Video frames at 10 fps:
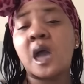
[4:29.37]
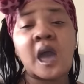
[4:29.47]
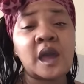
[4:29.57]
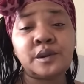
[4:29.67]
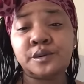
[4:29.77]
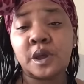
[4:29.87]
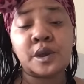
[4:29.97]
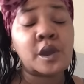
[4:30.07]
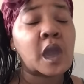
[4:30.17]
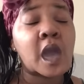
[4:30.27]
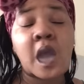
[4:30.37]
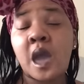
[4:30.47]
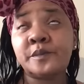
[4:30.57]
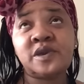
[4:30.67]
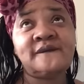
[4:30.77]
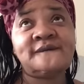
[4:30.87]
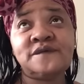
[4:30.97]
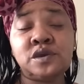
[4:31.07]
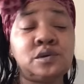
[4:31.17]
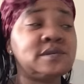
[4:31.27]
I don't know. I'm
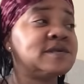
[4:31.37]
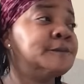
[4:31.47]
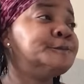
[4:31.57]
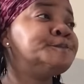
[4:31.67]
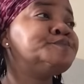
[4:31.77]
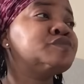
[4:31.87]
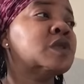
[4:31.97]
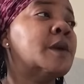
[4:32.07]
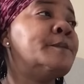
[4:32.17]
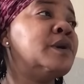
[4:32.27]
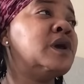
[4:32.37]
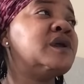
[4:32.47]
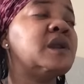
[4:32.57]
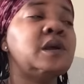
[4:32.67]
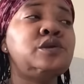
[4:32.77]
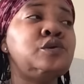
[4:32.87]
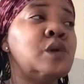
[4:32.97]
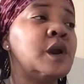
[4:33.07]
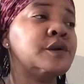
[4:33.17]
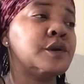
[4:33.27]
confused. But you
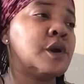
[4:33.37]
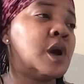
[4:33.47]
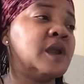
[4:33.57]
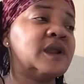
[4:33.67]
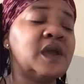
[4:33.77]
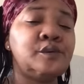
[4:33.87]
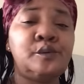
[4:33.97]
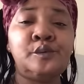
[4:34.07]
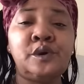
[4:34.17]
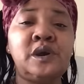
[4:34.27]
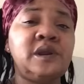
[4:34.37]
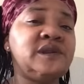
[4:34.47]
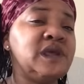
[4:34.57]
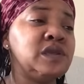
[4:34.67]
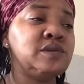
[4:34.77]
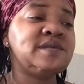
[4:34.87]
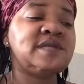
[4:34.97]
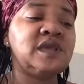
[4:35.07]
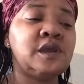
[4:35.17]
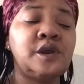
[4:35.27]
heard her call 911. Then you
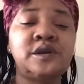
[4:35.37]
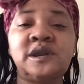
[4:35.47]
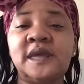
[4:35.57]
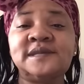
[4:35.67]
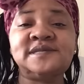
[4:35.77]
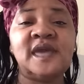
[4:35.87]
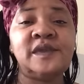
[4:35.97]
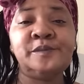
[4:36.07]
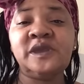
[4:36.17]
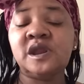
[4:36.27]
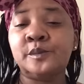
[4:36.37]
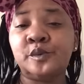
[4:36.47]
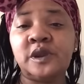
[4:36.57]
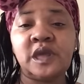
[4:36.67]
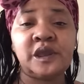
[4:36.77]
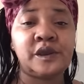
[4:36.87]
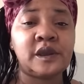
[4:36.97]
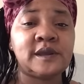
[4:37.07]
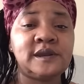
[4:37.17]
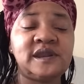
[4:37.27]
seen her the next day meet up with
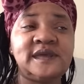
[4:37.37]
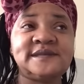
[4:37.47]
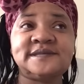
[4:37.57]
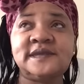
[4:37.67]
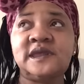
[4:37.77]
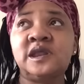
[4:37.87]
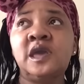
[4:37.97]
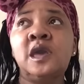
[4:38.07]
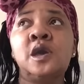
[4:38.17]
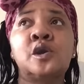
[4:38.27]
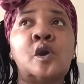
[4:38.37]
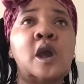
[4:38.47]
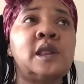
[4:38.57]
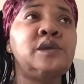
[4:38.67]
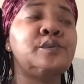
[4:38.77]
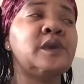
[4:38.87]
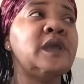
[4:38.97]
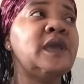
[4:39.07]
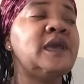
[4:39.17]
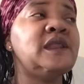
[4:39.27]
Erica Dixon, Carly
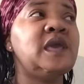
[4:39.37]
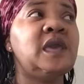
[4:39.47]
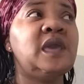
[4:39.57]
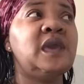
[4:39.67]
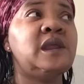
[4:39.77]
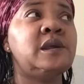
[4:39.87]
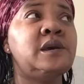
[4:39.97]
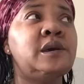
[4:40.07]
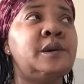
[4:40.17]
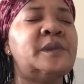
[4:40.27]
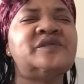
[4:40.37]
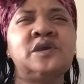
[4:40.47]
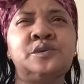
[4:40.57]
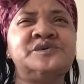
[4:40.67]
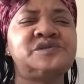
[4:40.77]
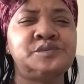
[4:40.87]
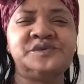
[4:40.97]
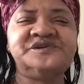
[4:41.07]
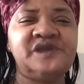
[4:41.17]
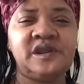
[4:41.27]
Red, and I think it was
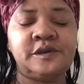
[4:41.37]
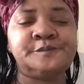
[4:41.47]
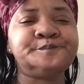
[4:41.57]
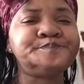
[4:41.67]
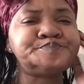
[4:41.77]
Rashida.